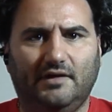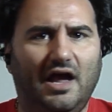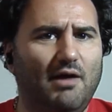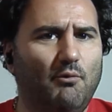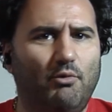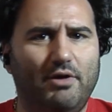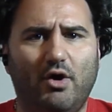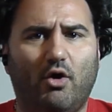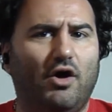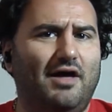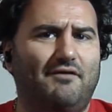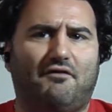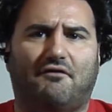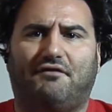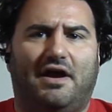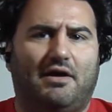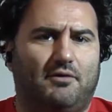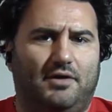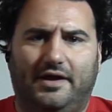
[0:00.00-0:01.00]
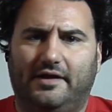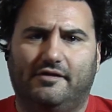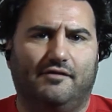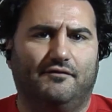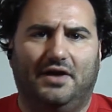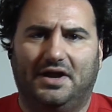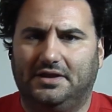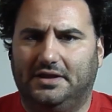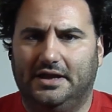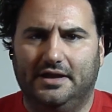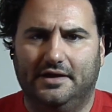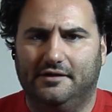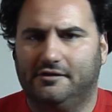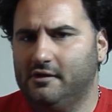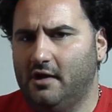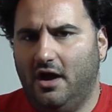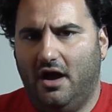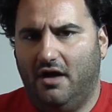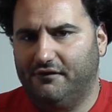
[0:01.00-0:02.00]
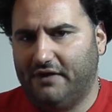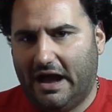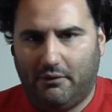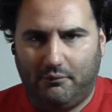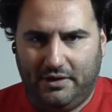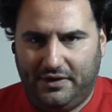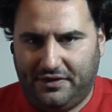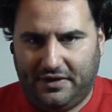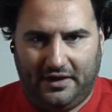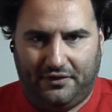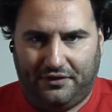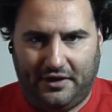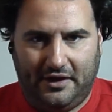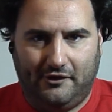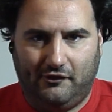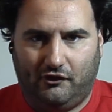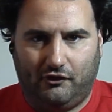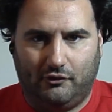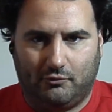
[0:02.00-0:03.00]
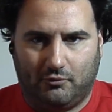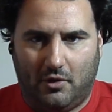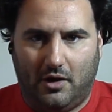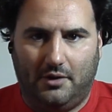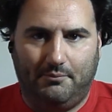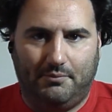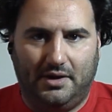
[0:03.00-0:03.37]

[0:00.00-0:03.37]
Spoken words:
And we all have a variance of ideas of how we think things should run.